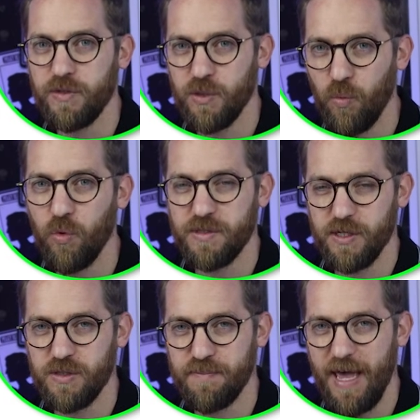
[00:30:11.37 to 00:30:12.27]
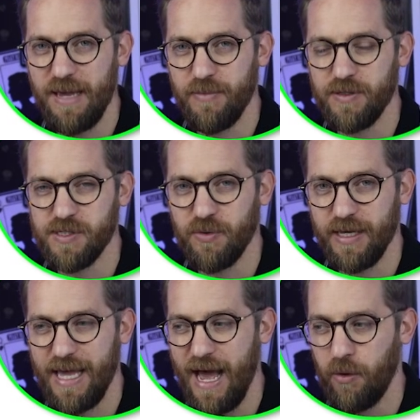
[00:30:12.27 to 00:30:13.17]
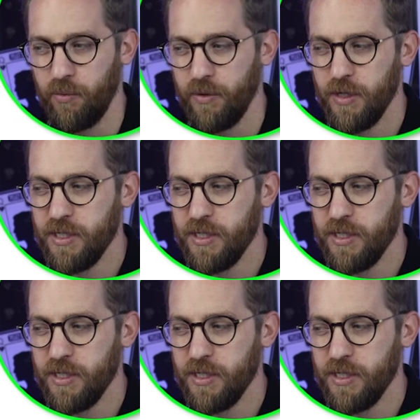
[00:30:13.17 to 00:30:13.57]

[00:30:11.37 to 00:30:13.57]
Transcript: towards those payments on account.